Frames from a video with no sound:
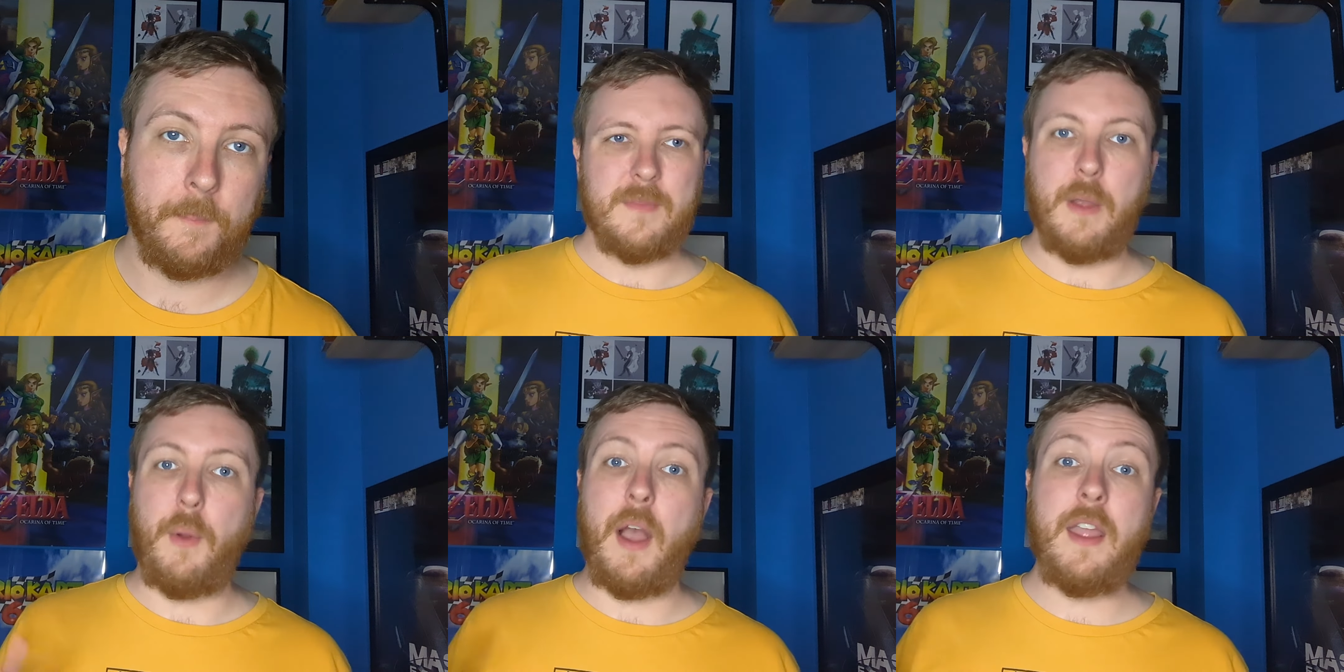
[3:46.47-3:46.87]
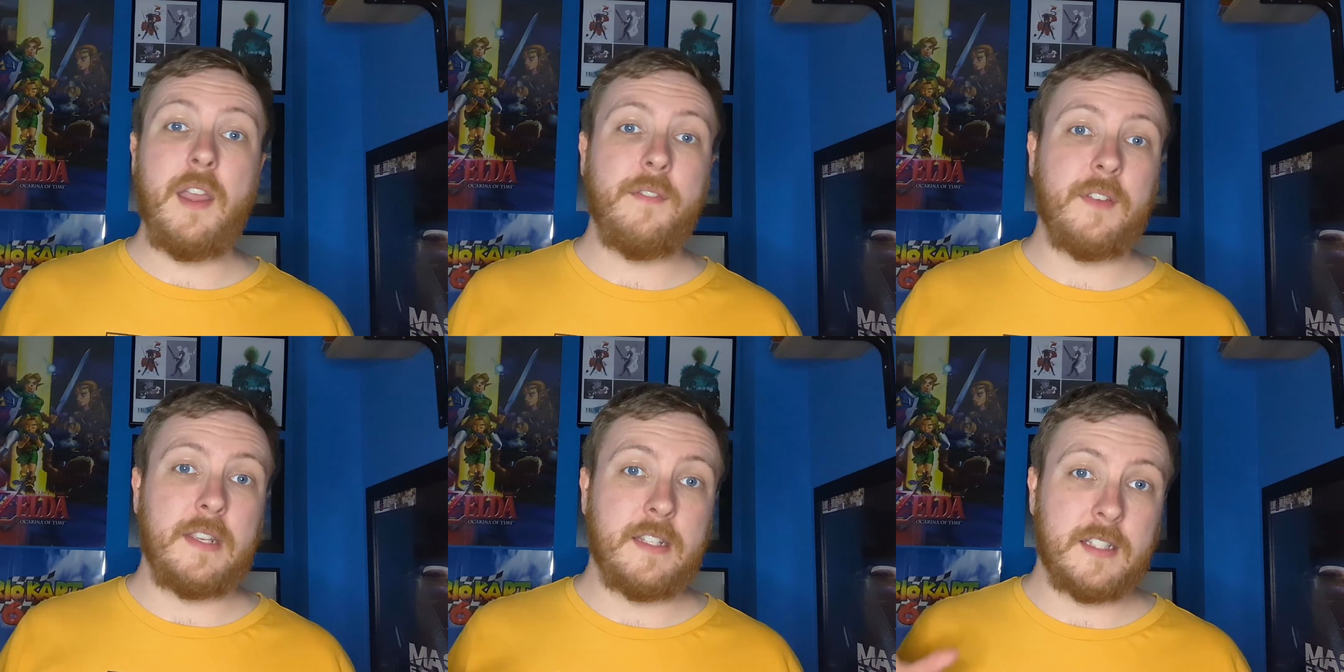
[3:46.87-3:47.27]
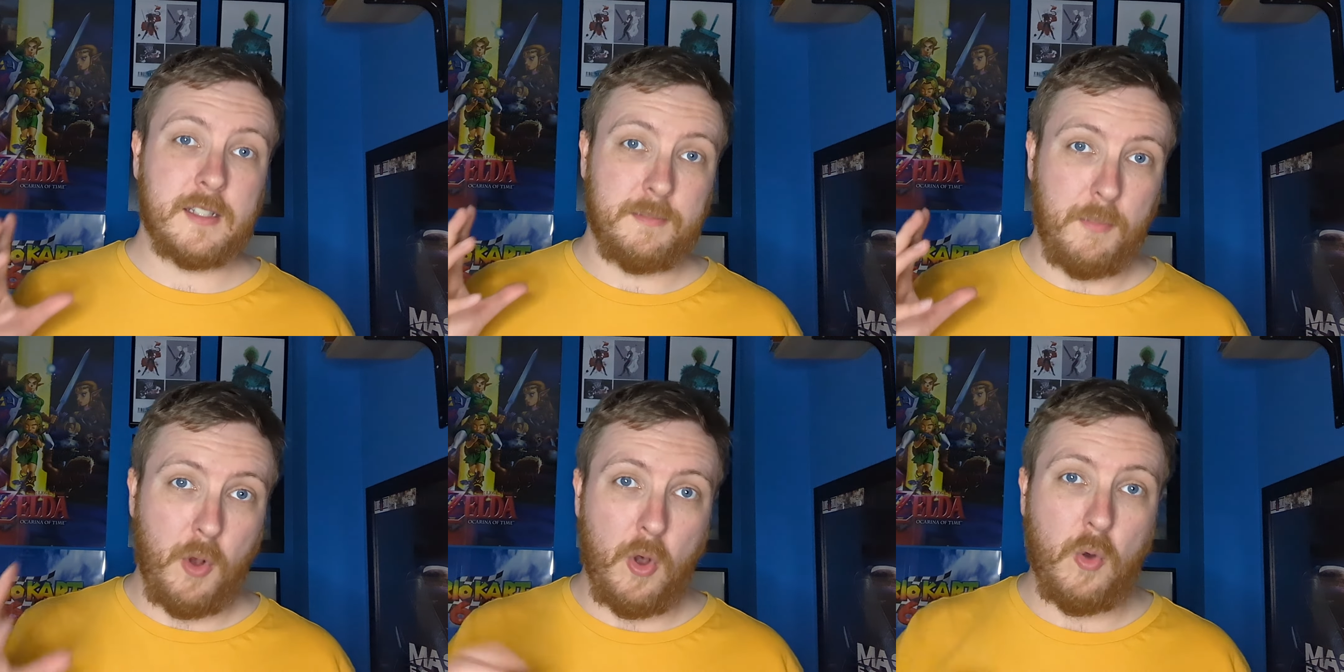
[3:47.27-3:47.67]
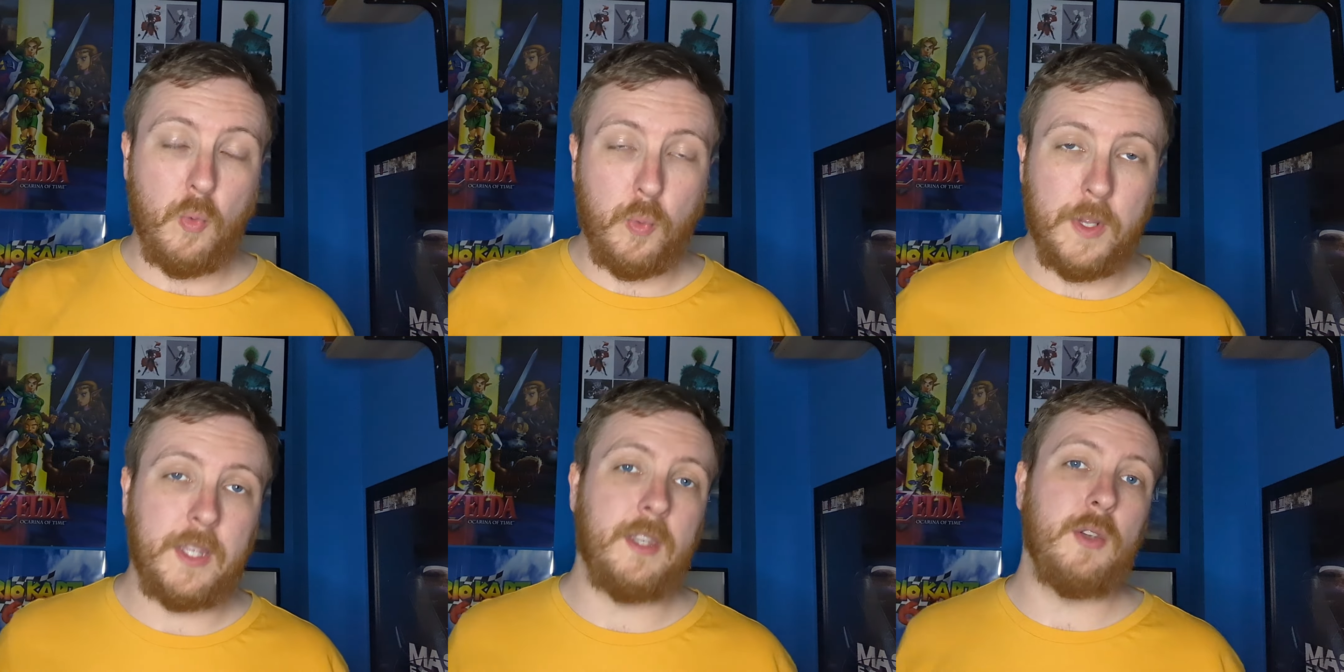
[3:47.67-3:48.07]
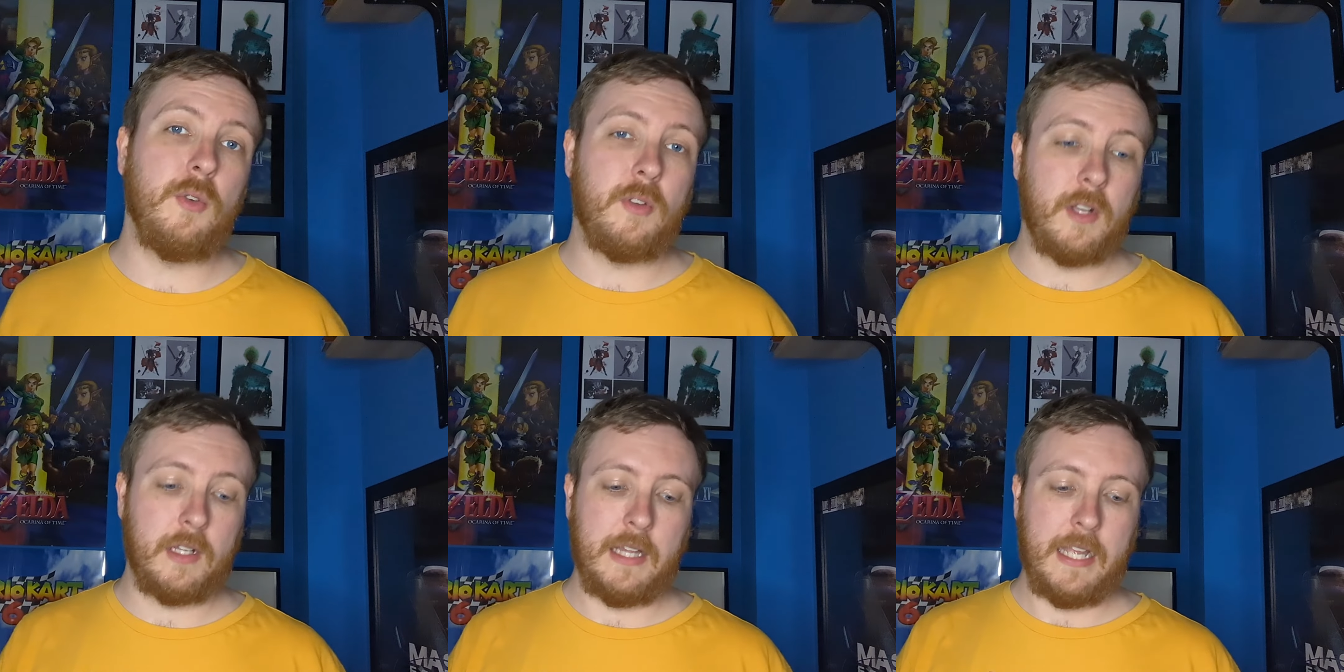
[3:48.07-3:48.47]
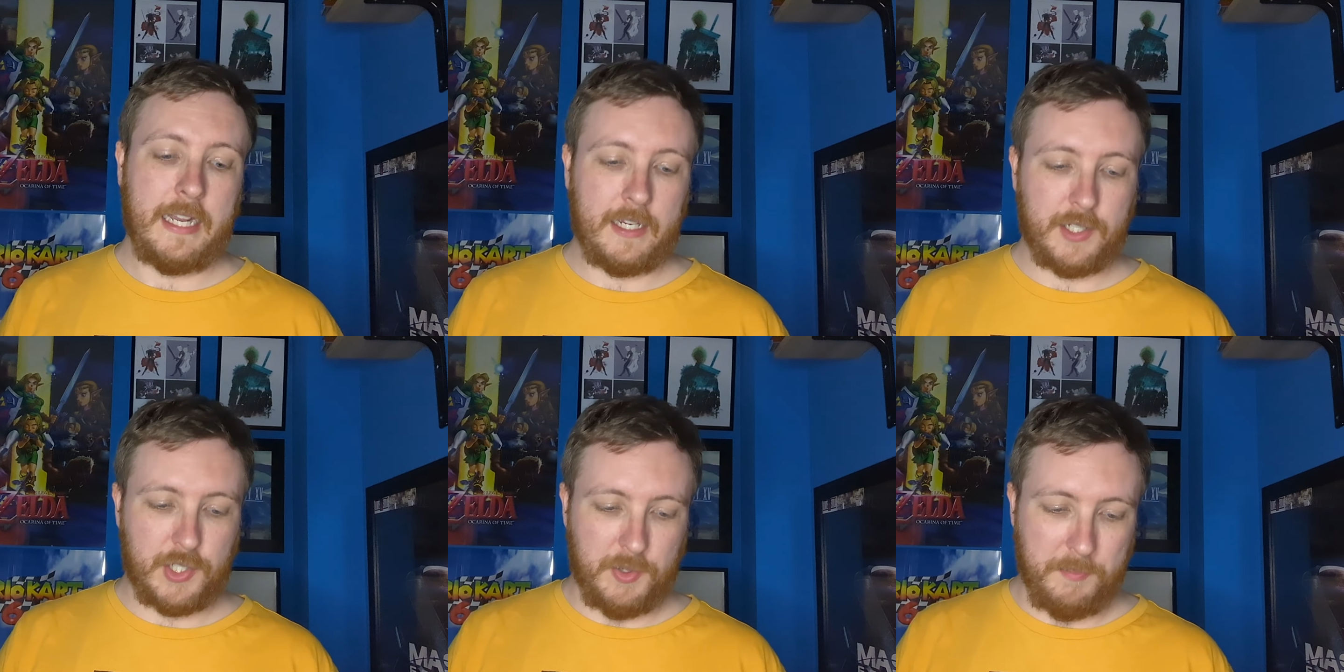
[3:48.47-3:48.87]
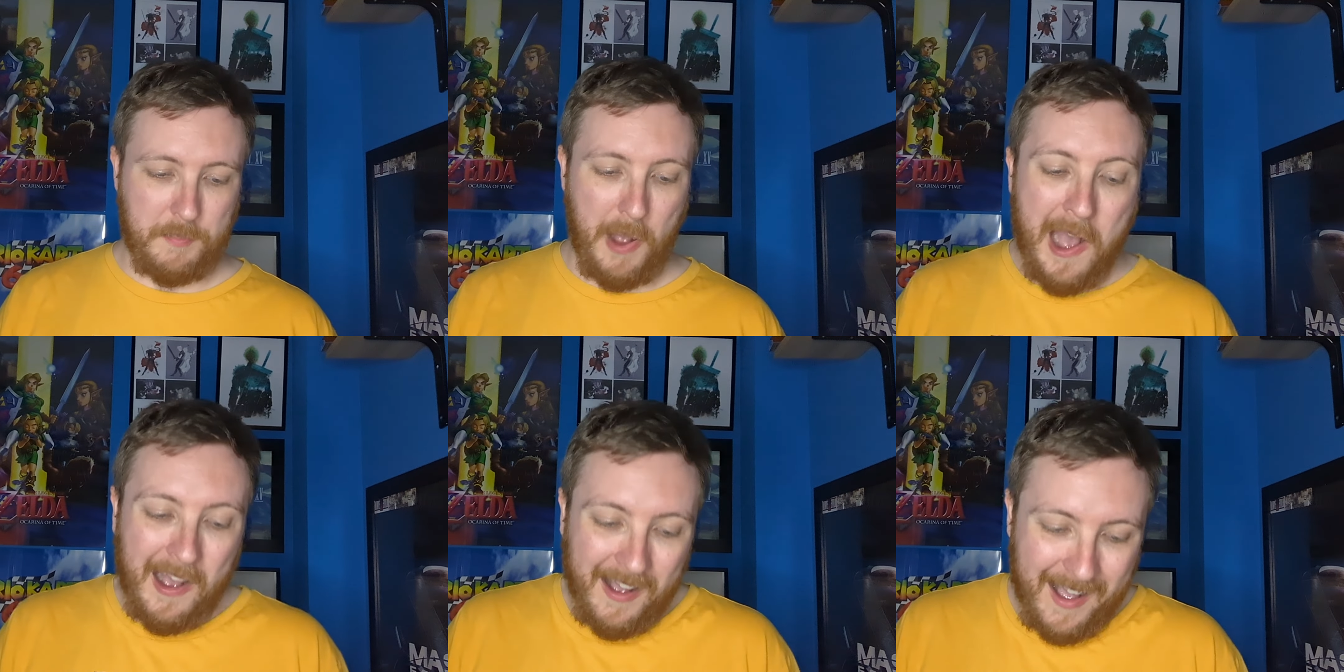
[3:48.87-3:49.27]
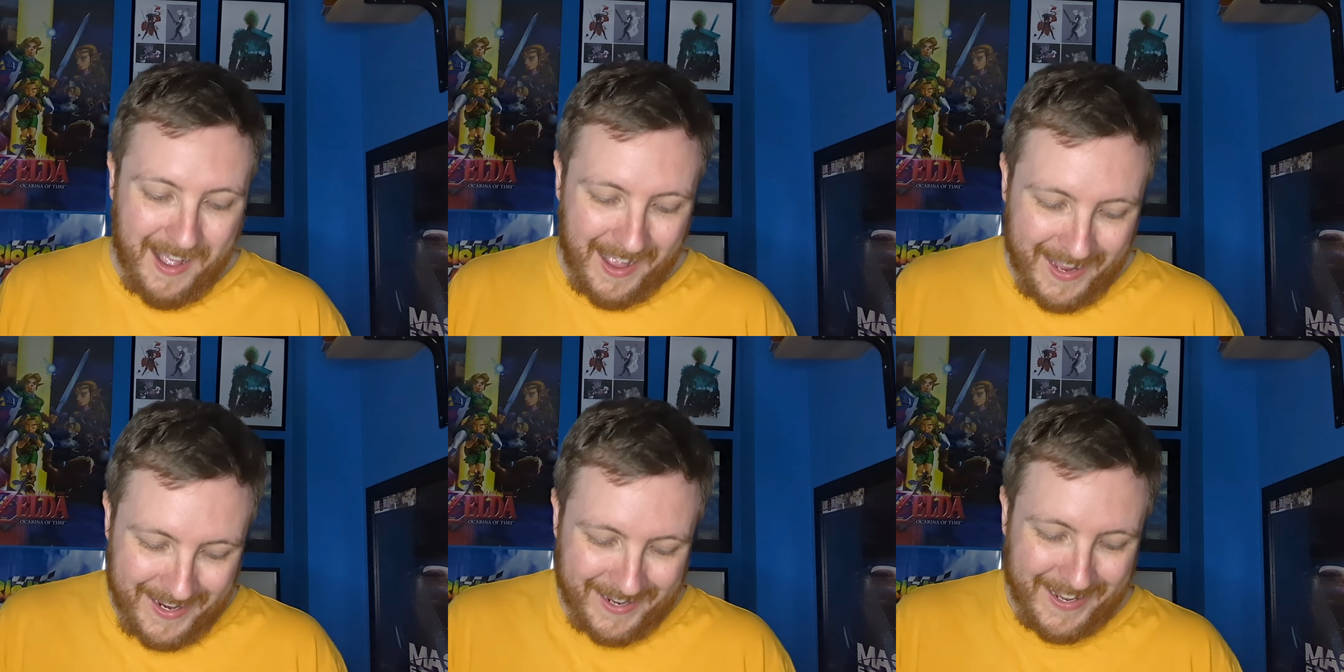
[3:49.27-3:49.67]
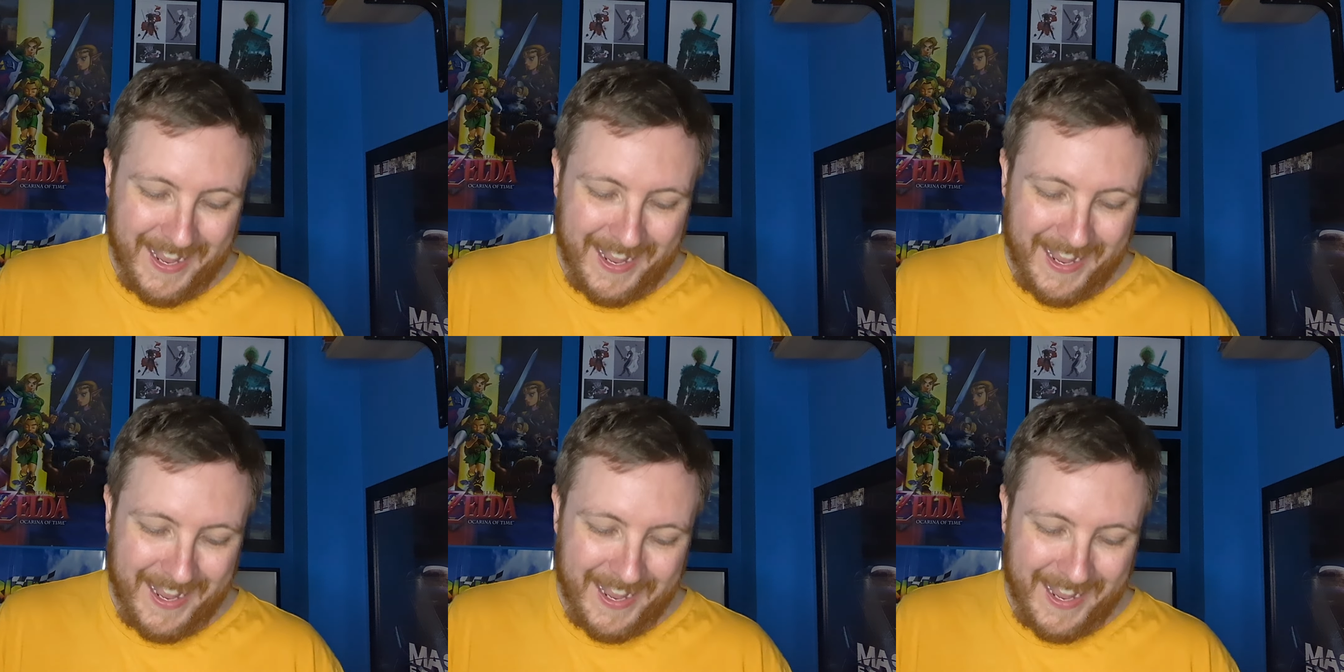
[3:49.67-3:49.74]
Now, I have a small Wii U collection, but